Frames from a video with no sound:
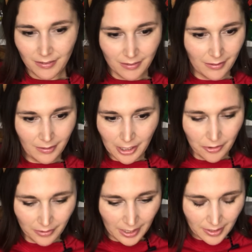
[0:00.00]

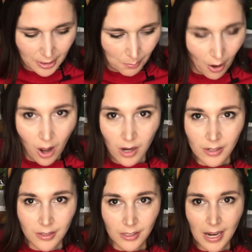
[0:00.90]
literally in this
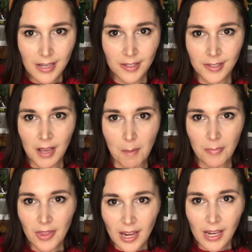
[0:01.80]
box is
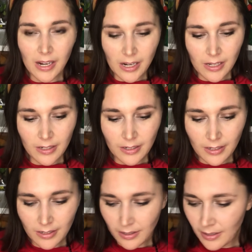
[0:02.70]
something
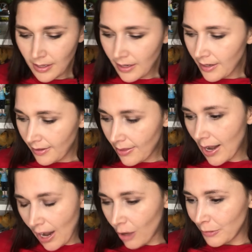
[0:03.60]
that
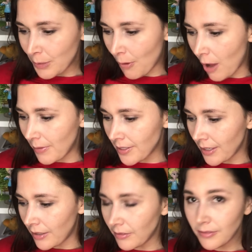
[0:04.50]
I almost bought
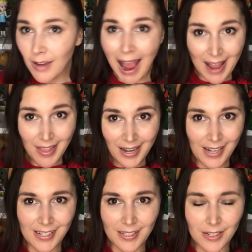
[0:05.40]
myself, and then I
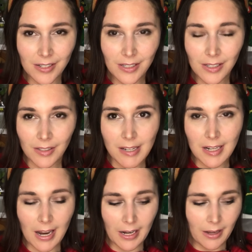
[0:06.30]
didn't.
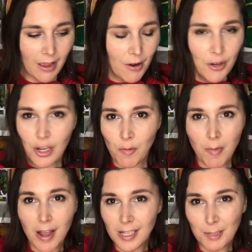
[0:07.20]
It, You
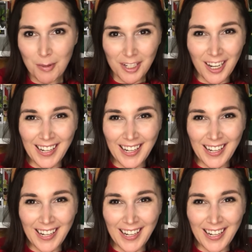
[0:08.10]
must be